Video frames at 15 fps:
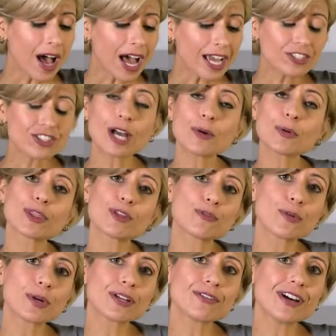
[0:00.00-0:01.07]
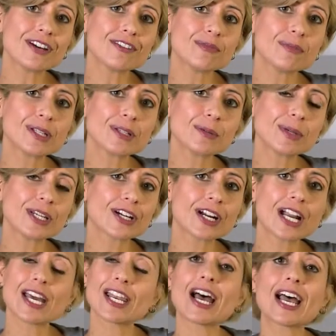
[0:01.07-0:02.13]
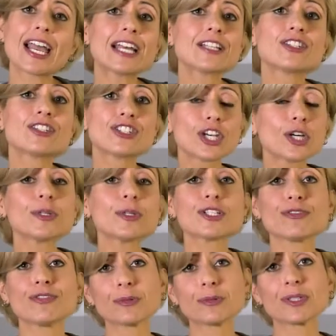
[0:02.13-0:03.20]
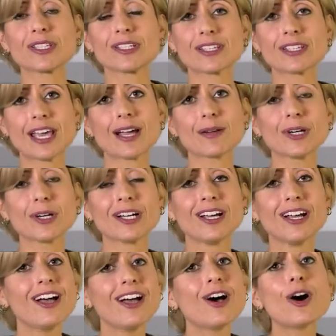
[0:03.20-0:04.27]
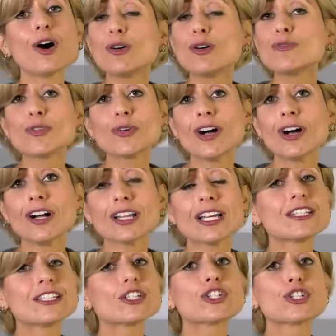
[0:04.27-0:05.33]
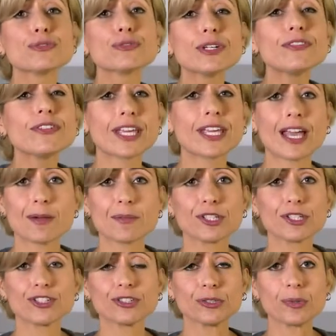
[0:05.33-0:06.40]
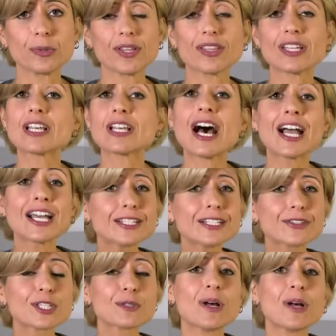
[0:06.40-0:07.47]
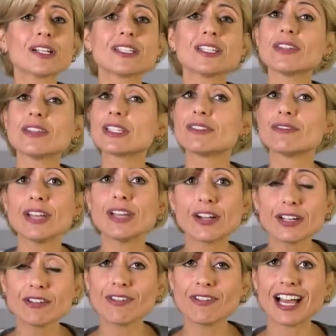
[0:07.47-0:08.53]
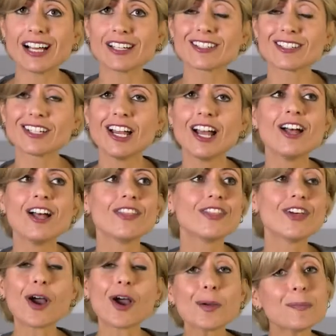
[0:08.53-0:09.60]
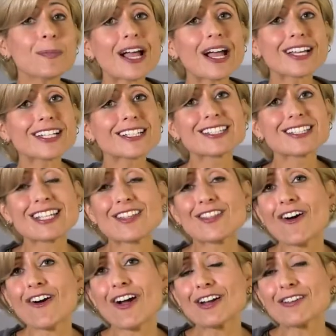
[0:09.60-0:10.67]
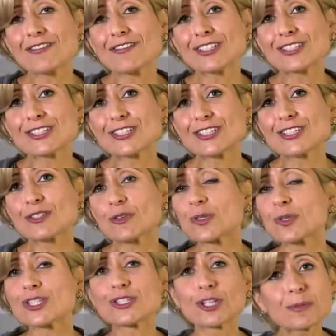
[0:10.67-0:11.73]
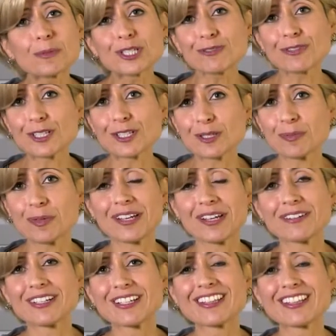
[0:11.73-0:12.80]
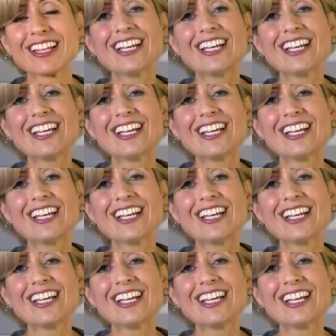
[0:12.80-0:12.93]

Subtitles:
I shot with a 45mm, and I had so much fun with this camera. Overall, it's a terrific camera to shoot with. It's highly responsive, it's very fast. The art brackets and the art filters was so much fun to play with.